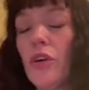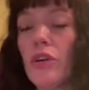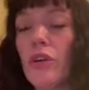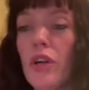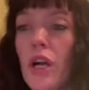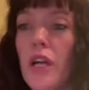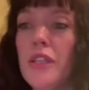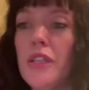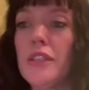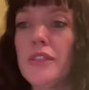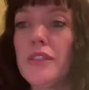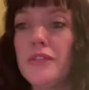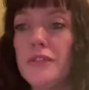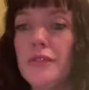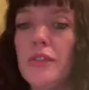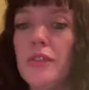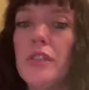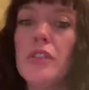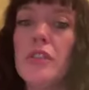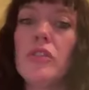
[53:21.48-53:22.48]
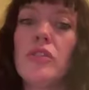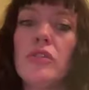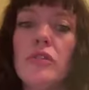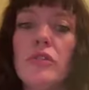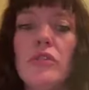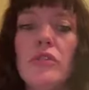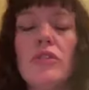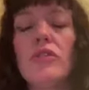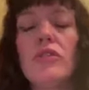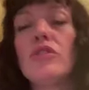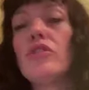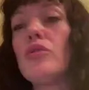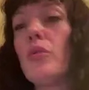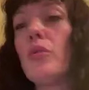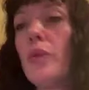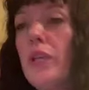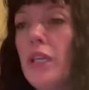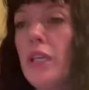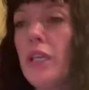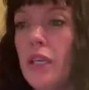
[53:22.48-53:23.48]
kind of
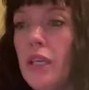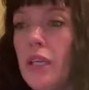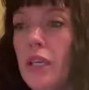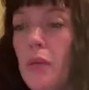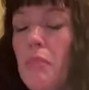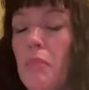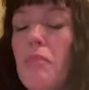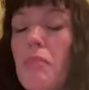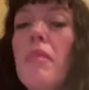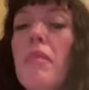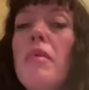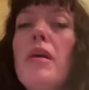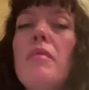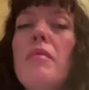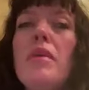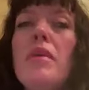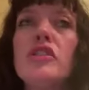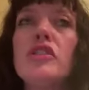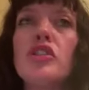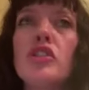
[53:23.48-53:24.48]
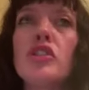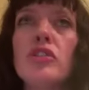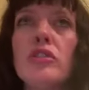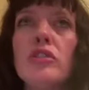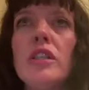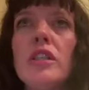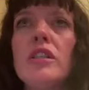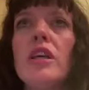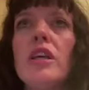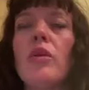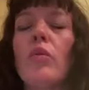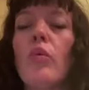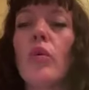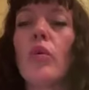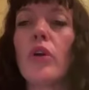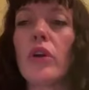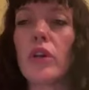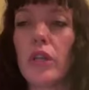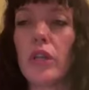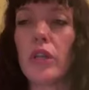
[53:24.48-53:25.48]
tweaking, ensuring that
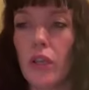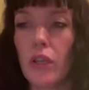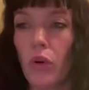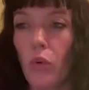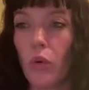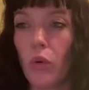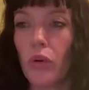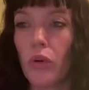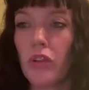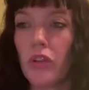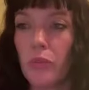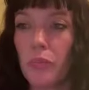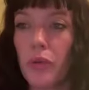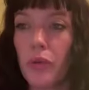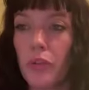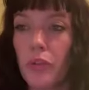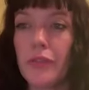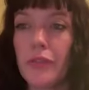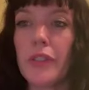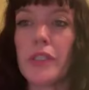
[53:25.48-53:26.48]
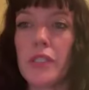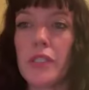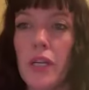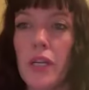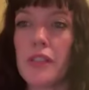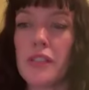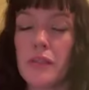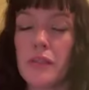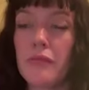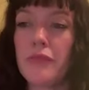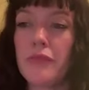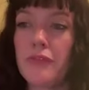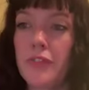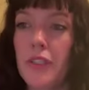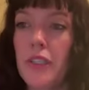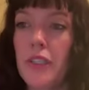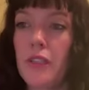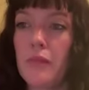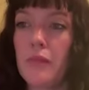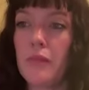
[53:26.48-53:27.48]
we're going to order the perfect custom
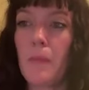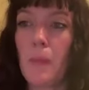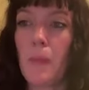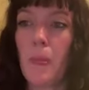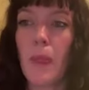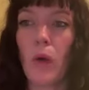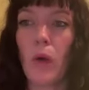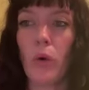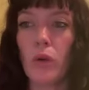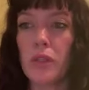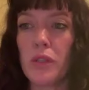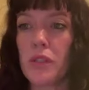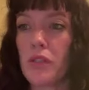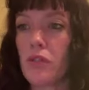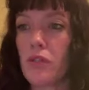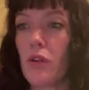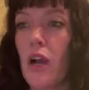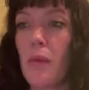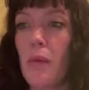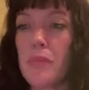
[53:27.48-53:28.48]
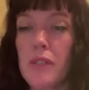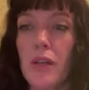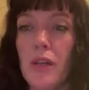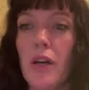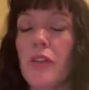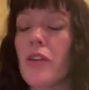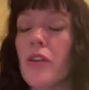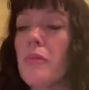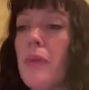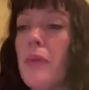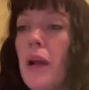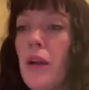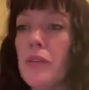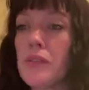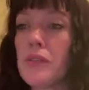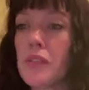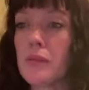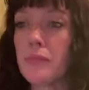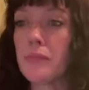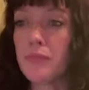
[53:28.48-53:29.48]
fit, horse drops 100
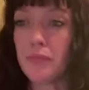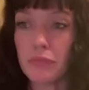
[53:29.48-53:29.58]
pounds.